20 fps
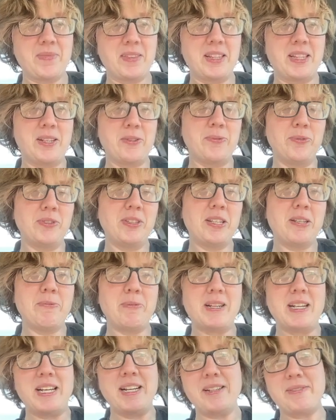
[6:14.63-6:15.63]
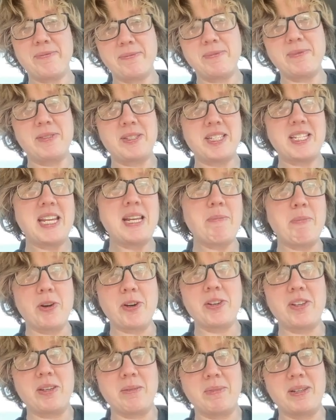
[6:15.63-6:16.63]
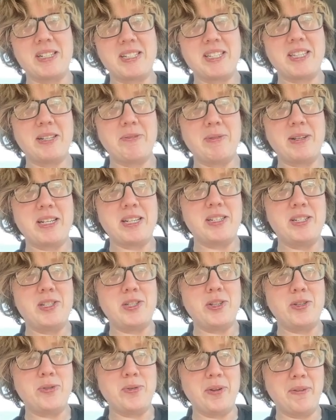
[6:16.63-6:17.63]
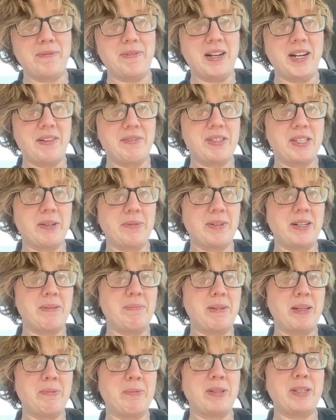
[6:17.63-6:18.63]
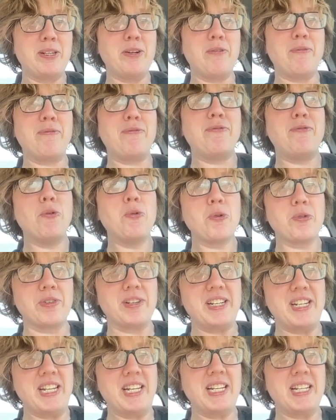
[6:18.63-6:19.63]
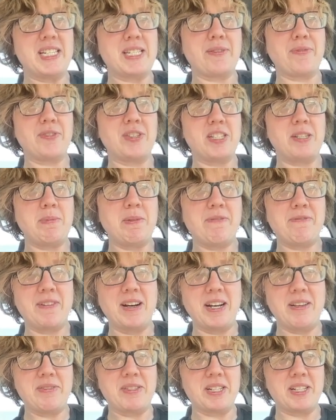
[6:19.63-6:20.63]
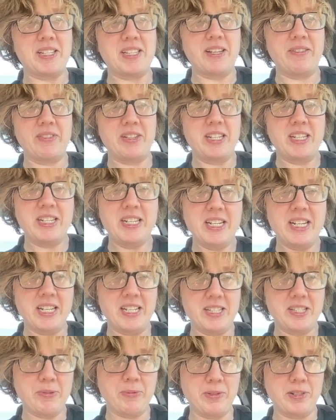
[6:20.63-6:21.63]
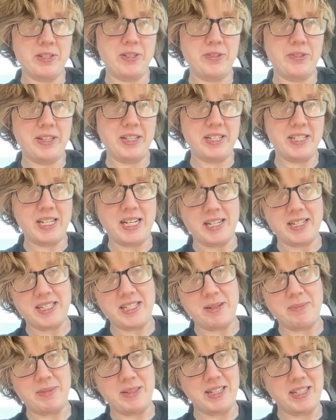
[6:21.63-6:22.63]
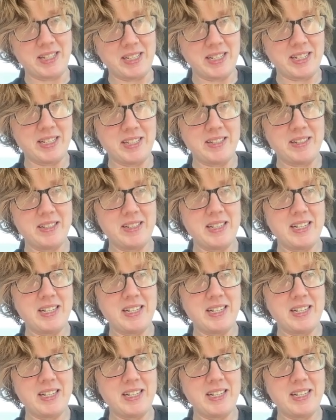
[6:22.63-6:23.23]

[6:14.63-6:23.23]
The only way, same argument, that we can do a 5 silver end band with no 4 in it is for it to be 5, 6, 7, 8, 9. So we're going to do the exact same thing again.